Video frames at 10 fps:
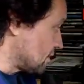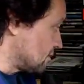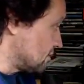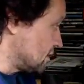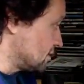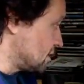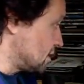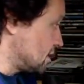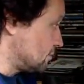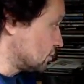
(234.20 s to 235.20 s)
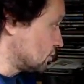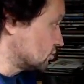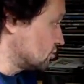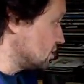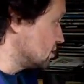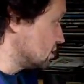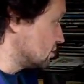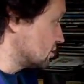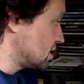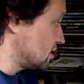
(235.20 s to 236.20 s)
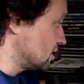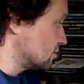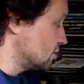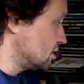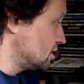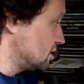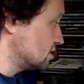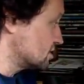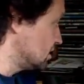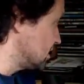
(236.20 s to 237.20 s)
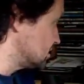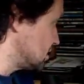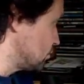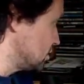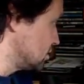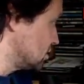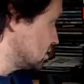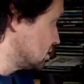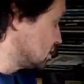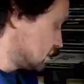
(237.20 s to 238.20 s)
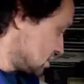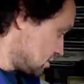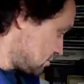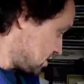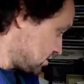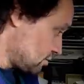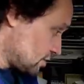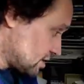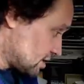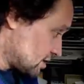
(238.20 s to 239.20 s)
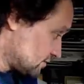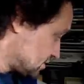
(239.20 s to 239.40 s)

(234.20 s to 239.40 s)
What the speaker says: then I upload video. Okay, let me select some video. By the way, I have